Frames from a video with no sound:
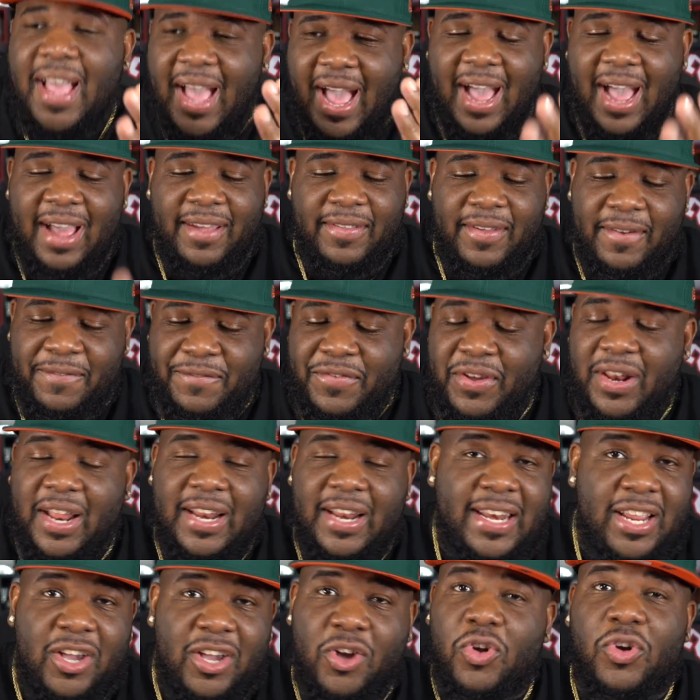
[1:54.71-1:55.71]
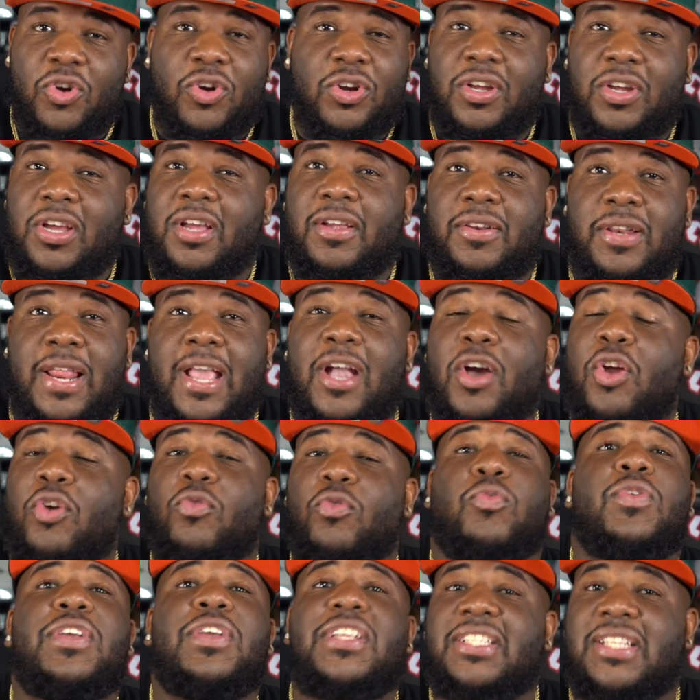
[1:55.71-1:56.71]
I, I, feel like they're gonna they're gonna
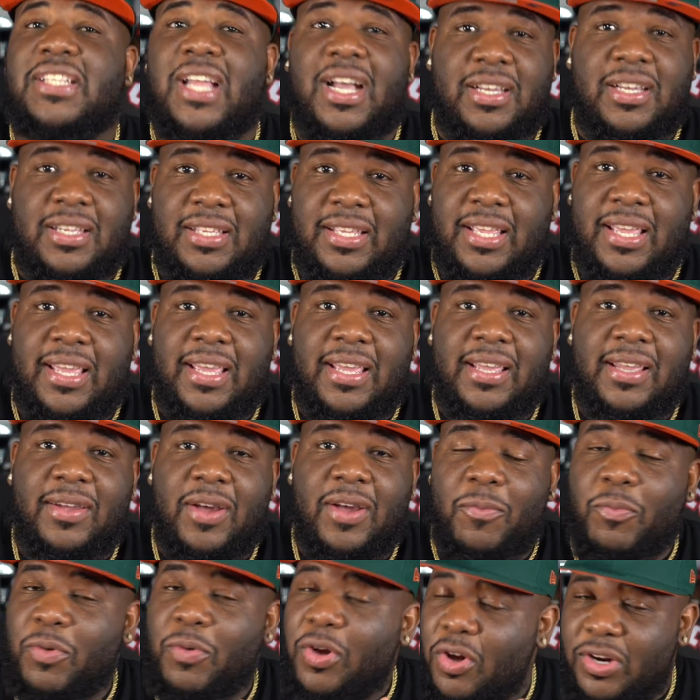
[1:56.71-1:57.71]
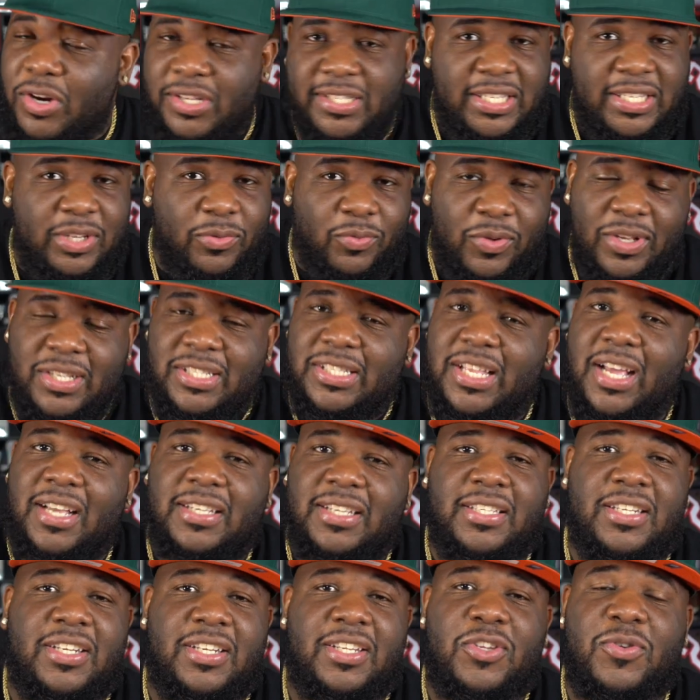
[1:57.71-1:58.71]
restock again. Are we gonna see
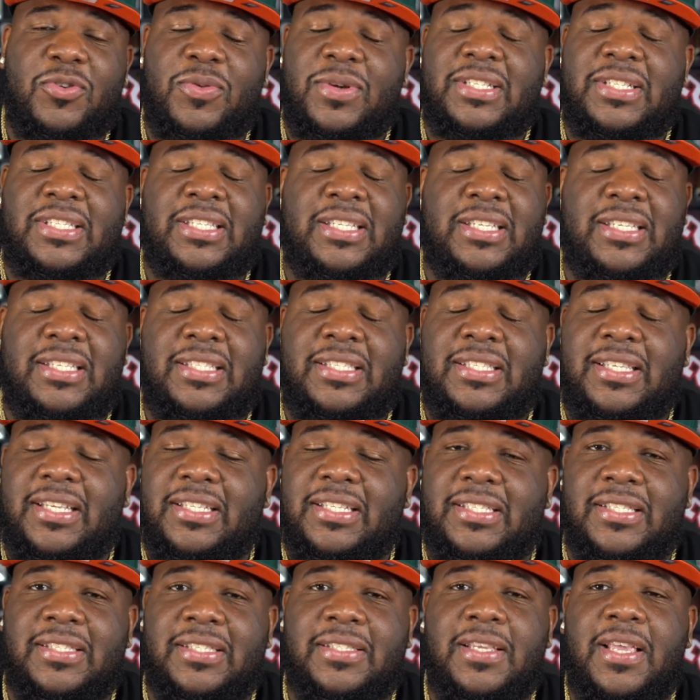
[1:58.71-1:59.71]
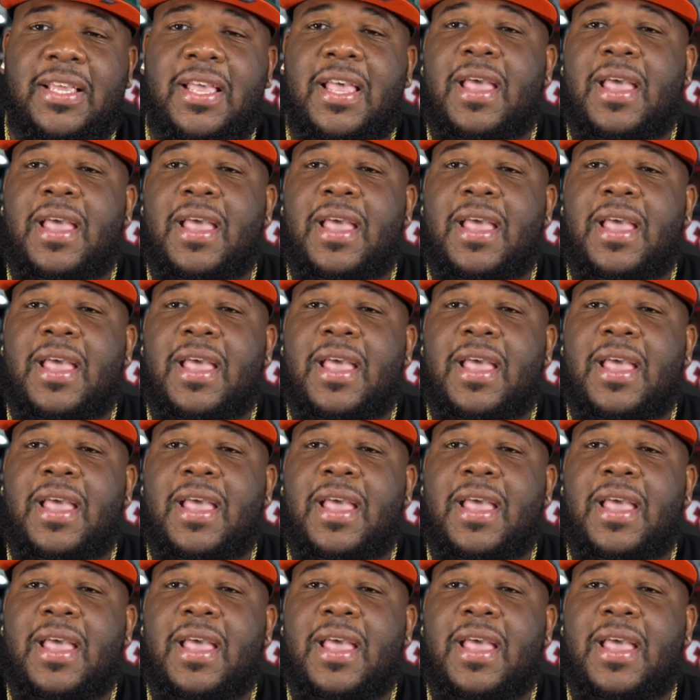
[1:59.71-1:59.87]
restocks in the UNC sixes.